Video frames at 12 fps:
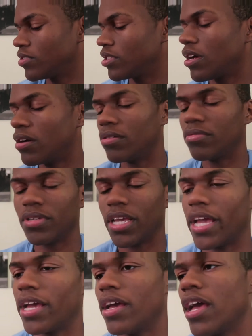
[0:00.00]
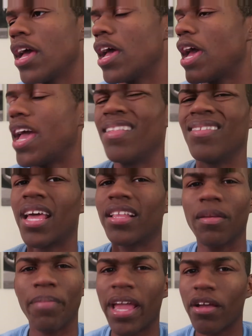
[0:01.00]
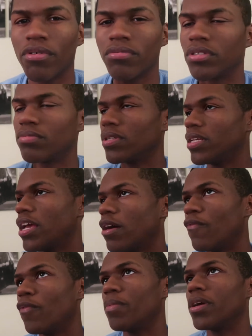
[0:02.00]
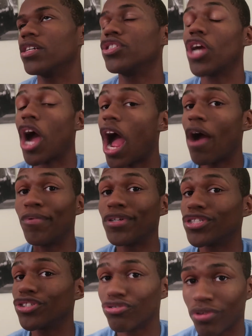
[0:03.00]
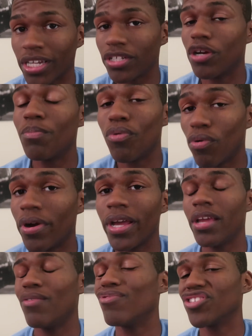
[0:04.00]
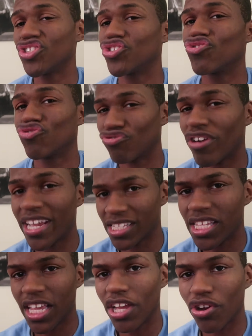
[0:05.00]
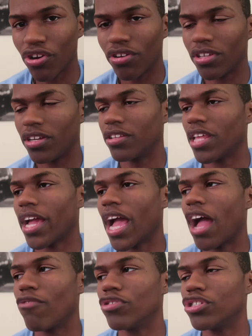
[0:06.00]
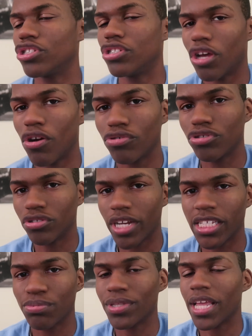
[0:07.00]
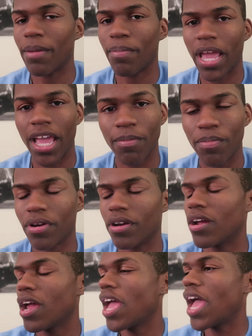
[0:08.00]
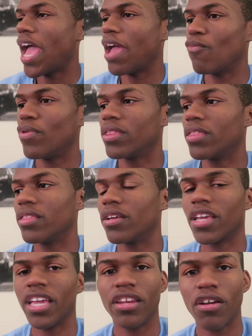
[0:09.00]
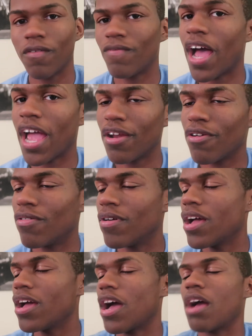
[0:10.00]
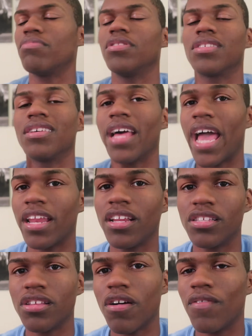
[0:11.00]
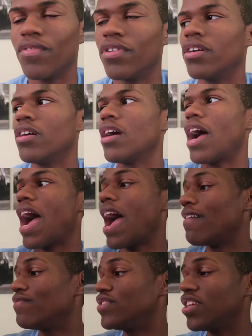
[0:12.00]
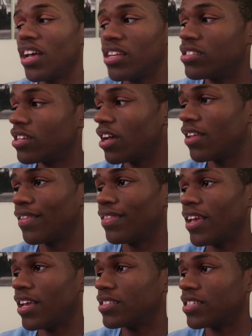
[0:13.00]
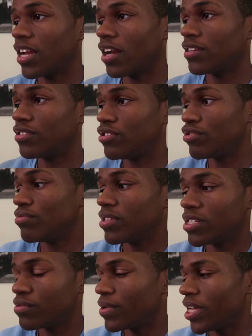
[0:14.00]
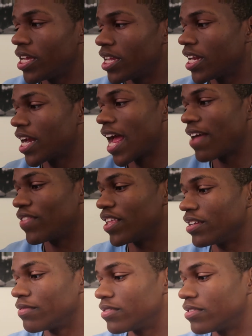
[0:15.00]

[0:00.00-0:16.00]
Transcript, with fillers: so yeah, and like the banquet was really helpful because y'all, I was stressed. Your boy was stressing earlier. Like I was so stressed with that paper and with the Kindle final. I'm just glad it is over. I have tons of other things that are due this week and that I have to